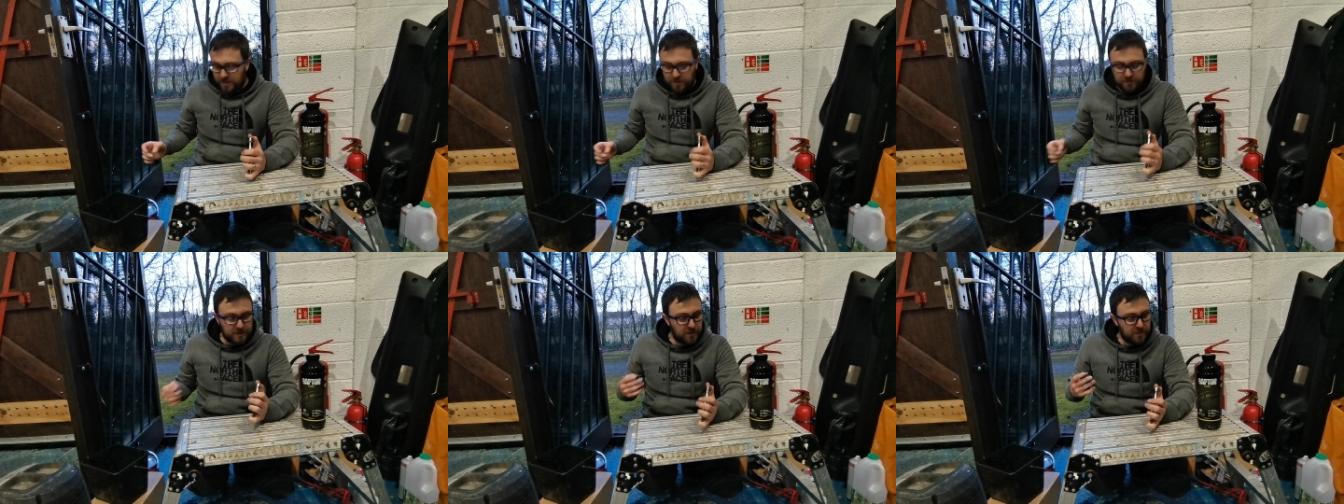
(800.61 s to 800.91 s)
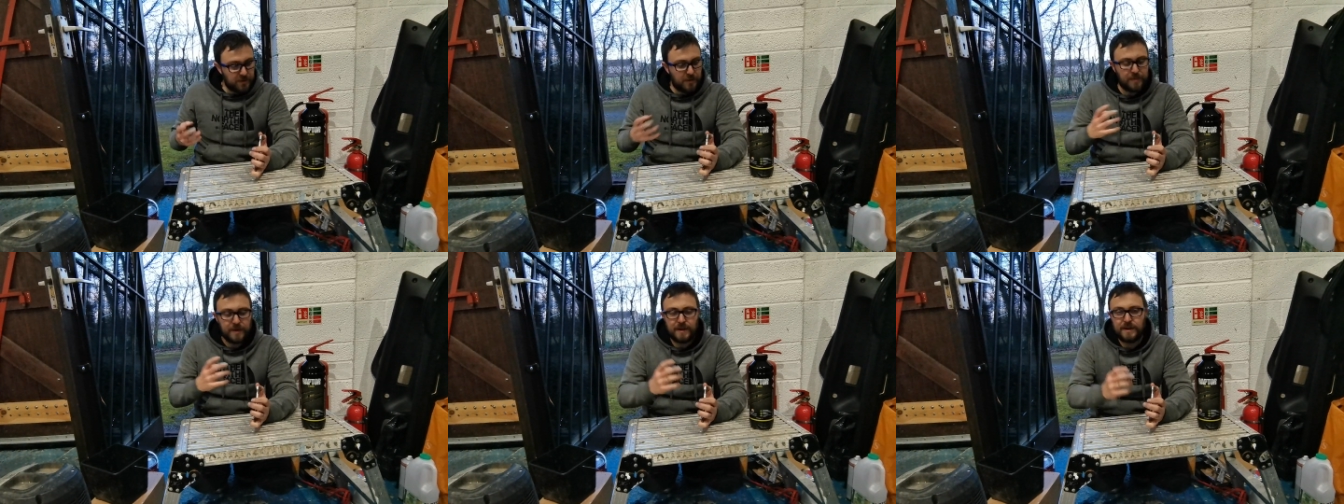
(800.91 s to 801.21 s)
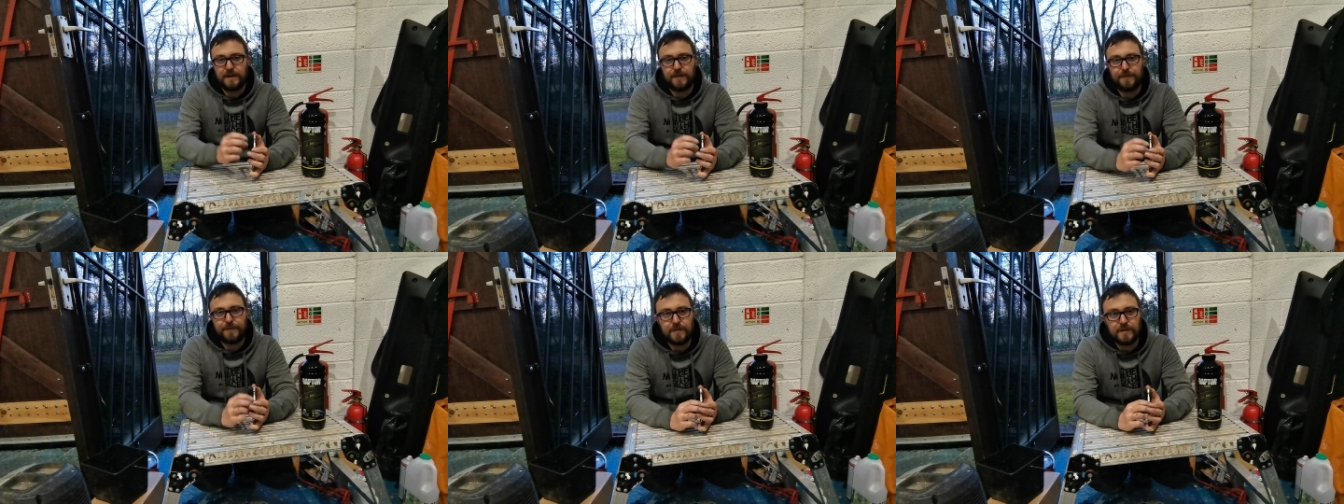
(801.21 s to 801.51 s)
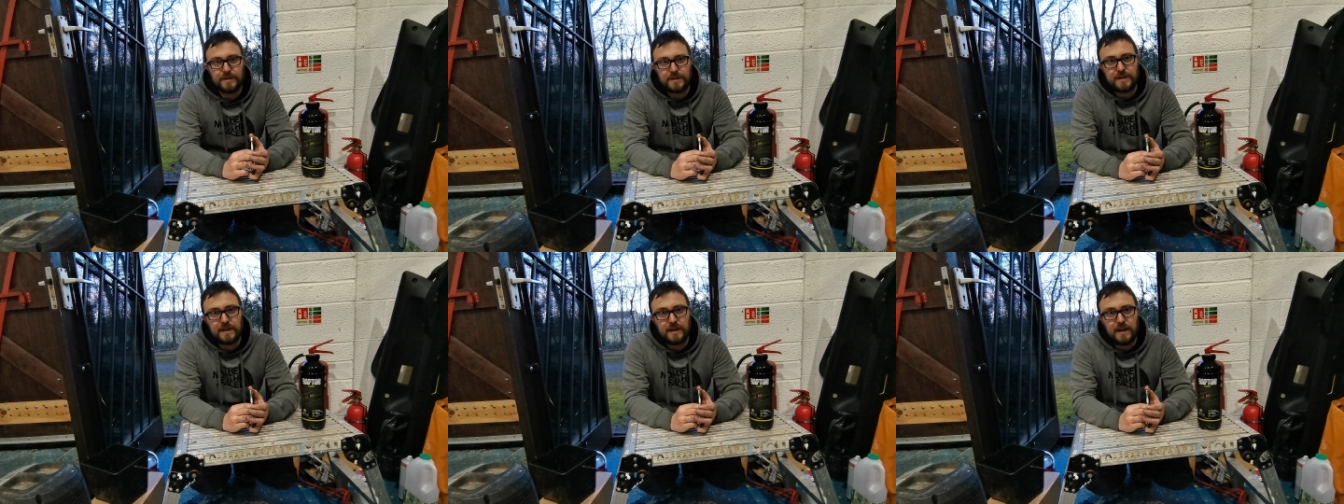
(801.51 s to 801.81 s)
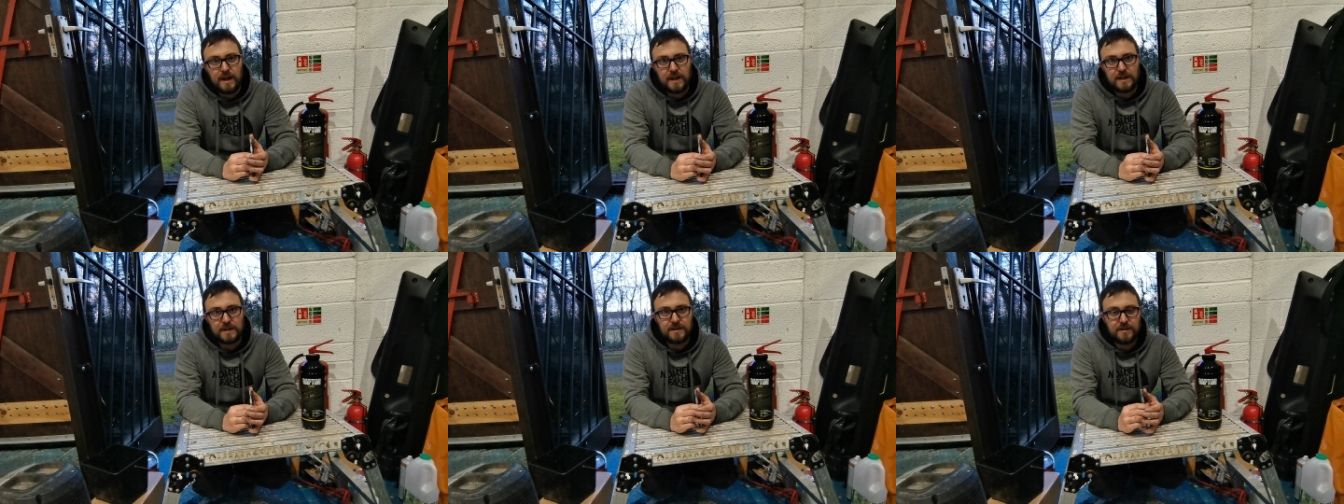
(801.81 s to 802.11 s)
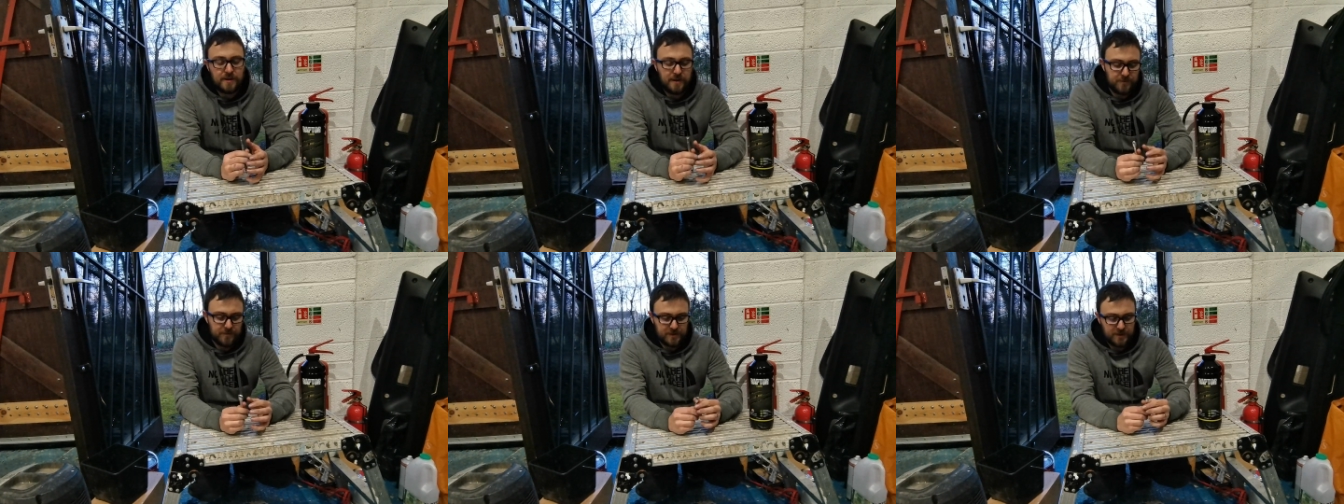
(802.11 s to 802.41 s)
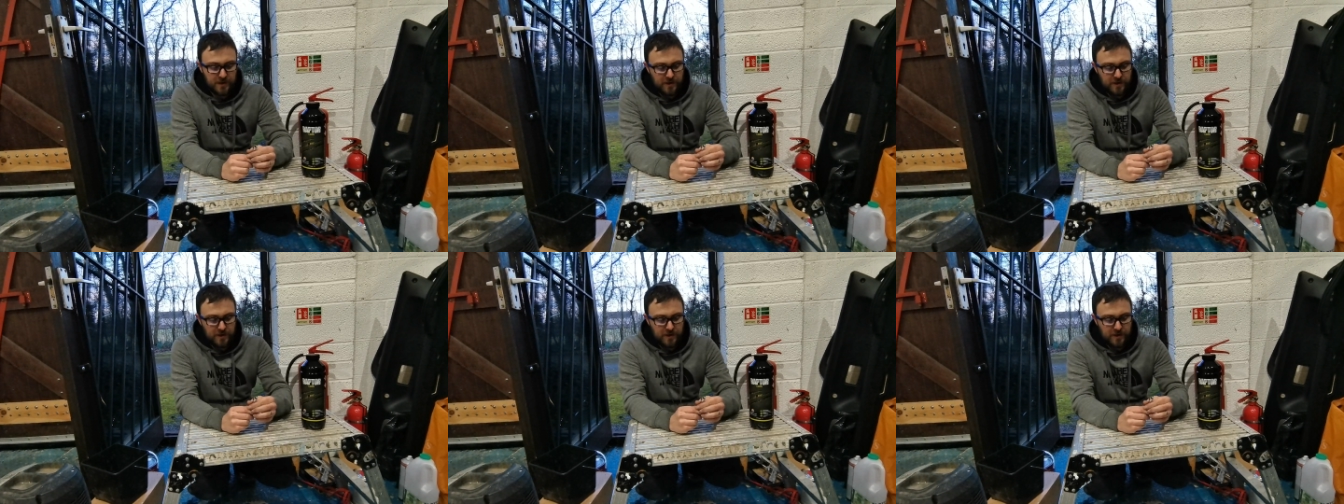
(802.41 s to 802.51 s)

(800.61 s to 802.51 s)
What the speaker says: So we're doing a little bit different to last time.